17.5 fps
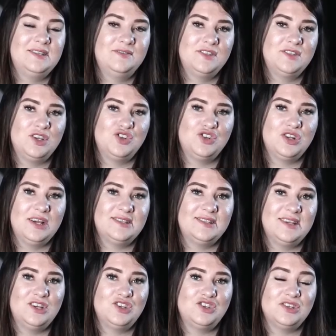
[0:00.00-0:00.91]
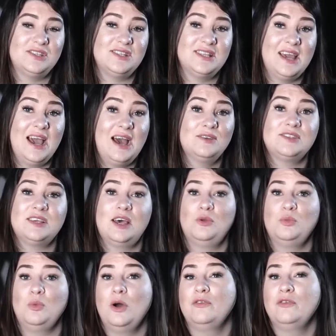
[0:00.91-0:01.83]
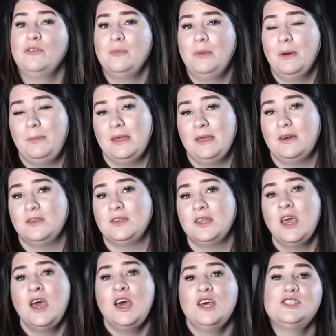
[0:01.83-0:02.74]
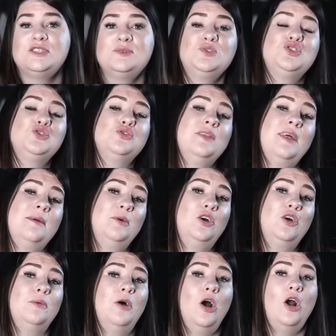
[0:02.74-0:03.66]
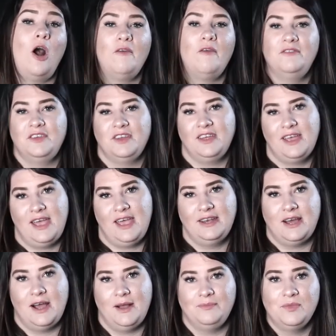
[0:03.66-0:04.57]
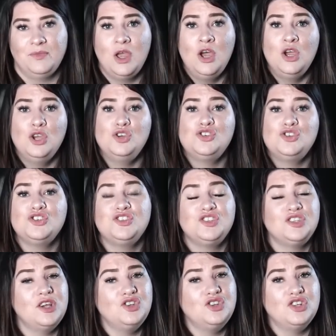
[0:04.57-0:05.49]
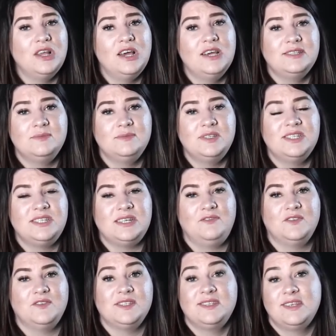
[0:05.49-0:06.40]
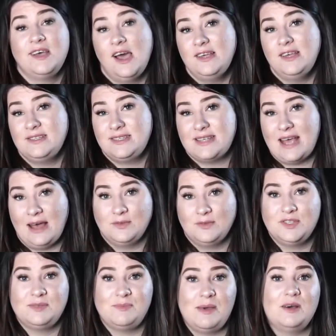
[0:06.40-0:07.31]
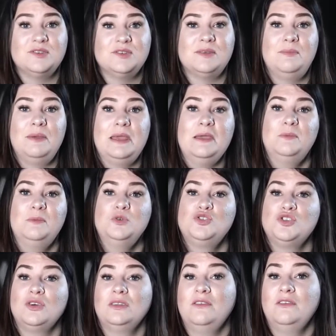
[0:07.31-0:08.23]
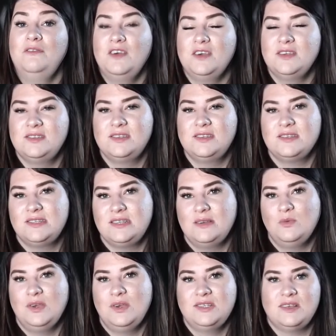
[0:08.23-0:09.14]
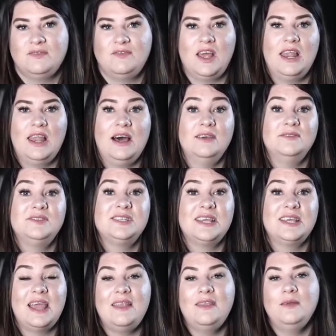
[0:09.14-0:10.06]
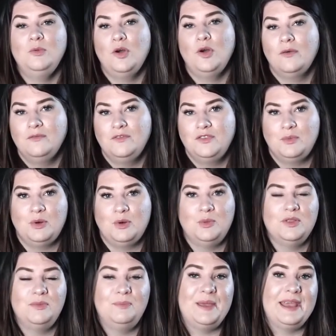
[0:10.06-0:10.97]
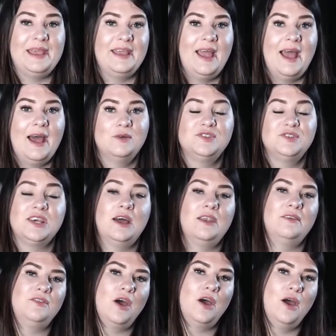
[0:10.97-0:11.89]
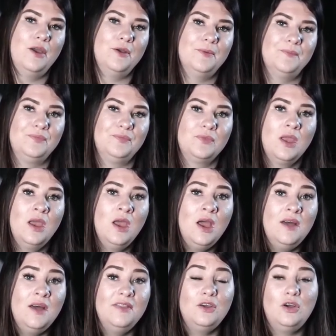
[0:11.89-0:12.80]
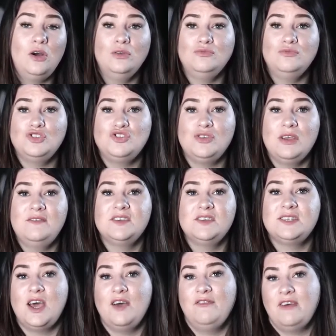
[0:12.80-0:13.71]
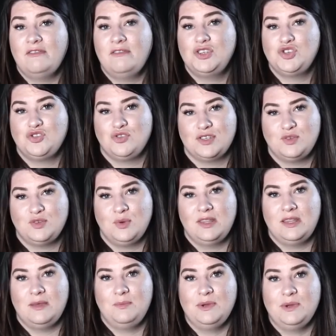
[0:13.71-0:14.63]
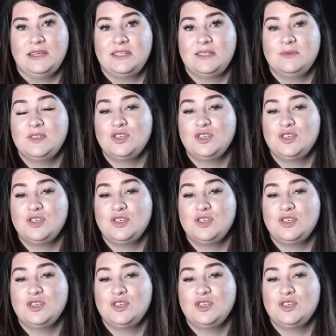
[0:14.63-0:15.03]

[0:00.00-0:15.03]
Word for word: of socialisation to the outside world from puppyhood to ensure they become a confident confident canine. You should socialize them to different sights, sounds, smells, and people during the first 16 weeks of their lives to get them comfortable with being outside of the home. The Golden Retrievers are very trustworthy breed, so it's